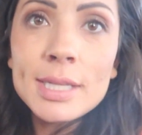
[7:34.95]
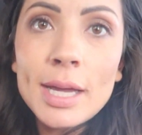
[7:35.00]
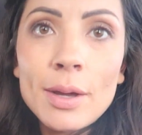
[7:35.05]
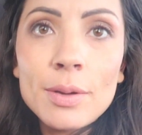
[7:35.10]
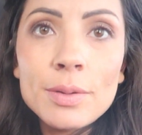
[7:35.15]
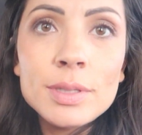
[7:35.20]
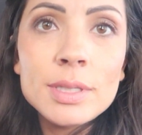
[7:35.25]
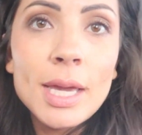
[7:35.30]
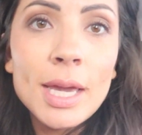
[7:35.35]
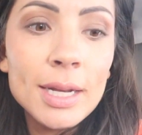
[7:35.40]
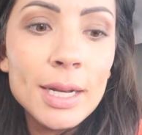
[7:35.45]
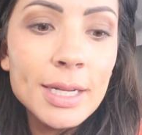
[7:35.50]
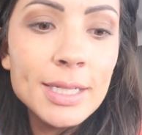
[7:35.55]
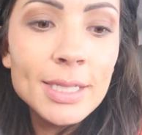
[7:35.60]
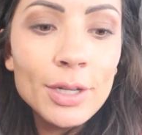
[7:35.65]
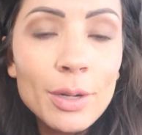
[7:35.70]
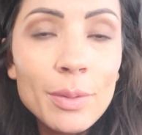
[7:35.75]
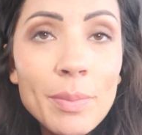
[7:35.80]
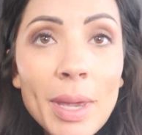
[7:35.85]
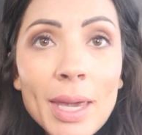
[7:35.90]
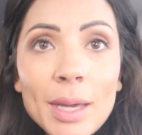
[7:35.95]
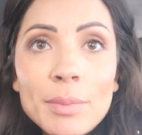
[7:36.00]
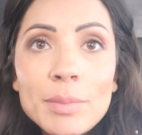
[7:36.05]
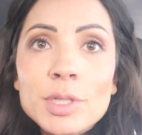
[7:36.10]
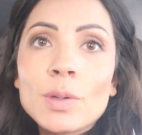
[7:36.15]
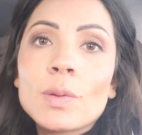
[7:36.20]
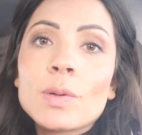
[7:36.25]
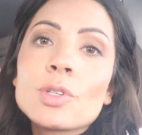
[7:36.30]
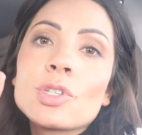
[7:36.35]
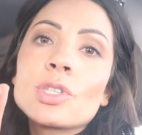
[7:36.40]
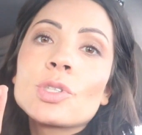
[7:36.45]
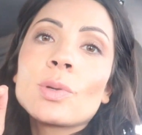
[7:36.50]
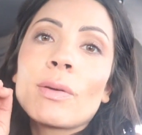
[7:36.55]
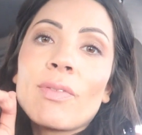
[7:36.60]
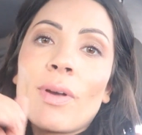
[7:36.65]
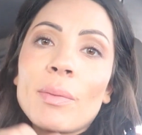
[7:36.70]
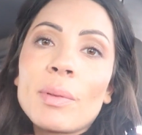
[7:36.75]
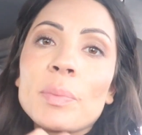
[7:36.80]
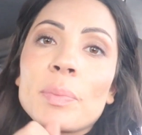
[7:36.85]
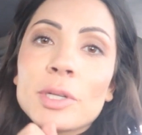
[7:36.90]
house and I did her makeup too because she's doing
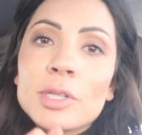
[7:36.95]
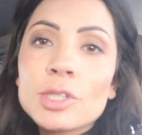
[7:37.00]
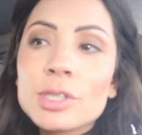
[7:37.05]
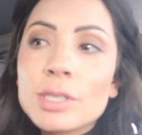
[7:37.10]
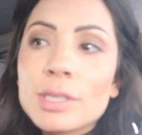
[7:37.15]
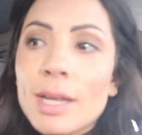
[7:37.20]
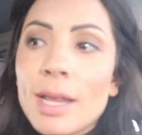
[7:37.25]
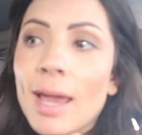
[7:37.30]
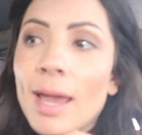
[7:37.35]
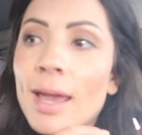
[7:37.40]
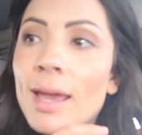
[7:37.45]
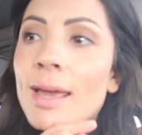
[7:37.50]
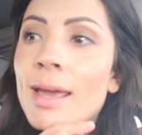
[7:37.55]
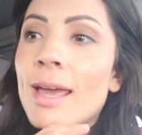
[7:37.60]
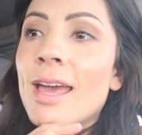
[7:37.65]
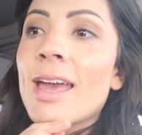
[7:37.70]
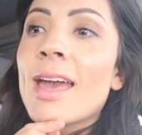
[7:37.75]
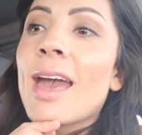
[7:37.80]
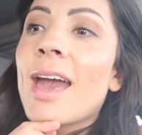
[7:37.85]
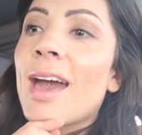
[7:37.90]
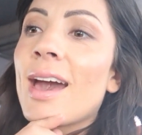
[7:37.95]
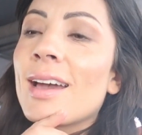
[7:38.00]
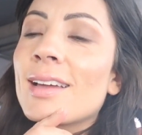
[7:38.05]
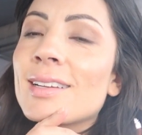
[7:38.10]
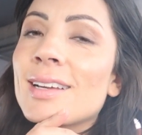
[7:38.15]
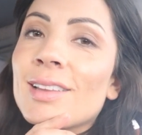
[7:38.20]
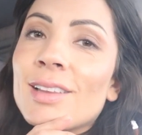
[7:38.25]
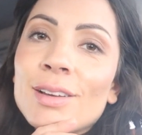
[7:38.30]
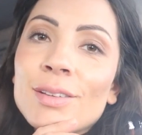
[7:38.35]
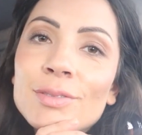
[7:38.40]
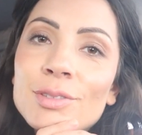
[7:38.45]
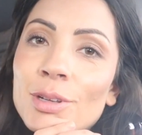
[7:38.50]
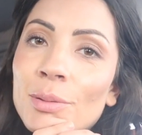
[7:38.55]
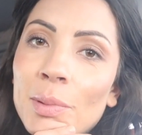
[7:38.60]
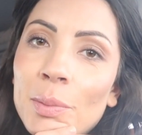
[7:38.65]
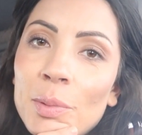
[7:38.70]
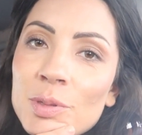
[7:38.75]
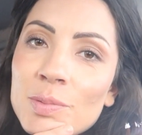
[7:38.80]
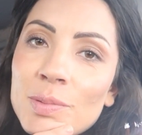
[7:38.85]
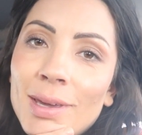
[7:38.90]
family pictures today and I love doing
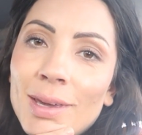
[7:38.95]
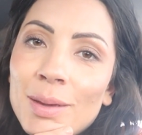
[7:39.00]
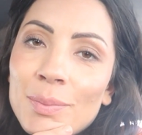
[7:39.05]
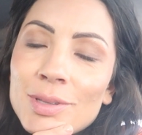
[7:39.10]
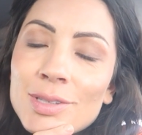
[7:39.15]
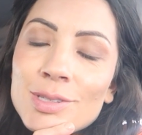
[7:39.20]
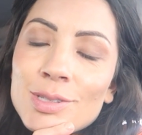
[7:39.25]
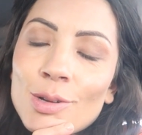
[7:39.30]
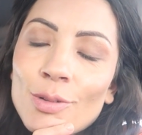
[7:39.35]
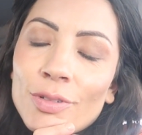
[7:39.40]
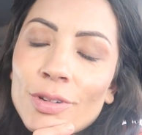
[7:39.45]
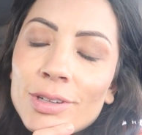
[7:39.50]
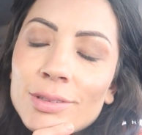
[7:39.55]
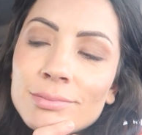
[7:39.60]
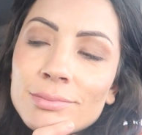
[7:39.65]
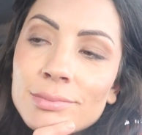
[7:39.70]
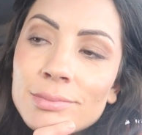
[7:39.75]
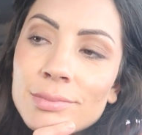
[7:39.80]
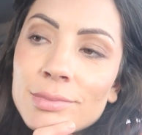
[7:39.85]
people's makeup, it's so fun.